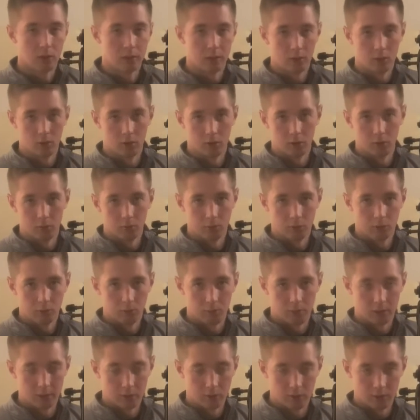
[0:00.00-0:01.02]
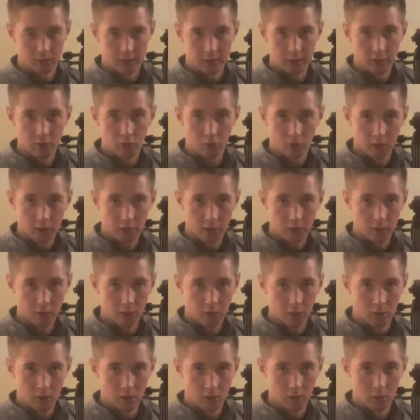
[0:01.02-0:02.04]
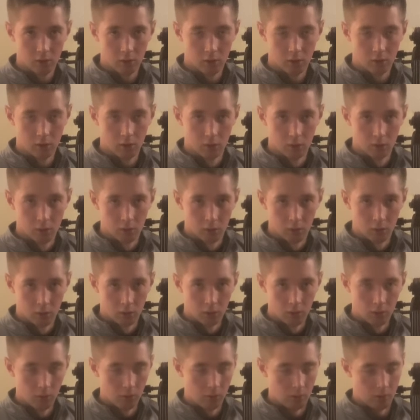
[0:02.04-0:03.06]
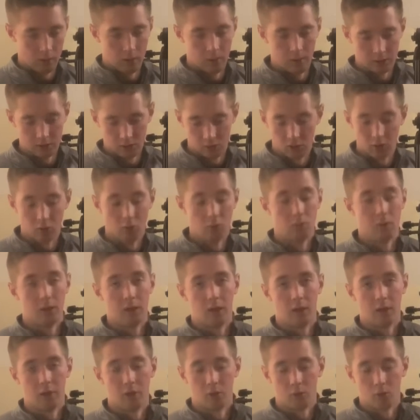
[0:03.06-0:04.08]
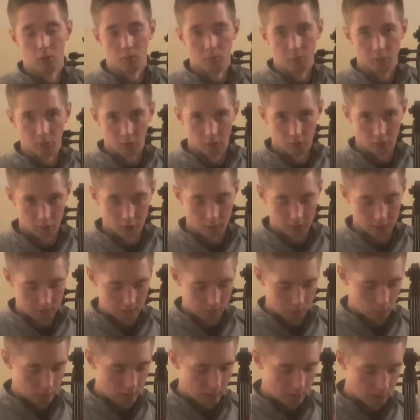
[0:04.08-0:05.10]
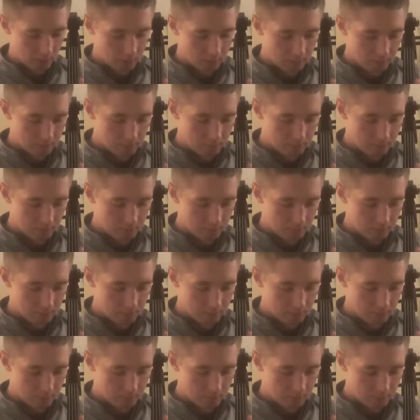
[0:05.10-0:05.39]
on the A string here, or excuse me, a third position rather.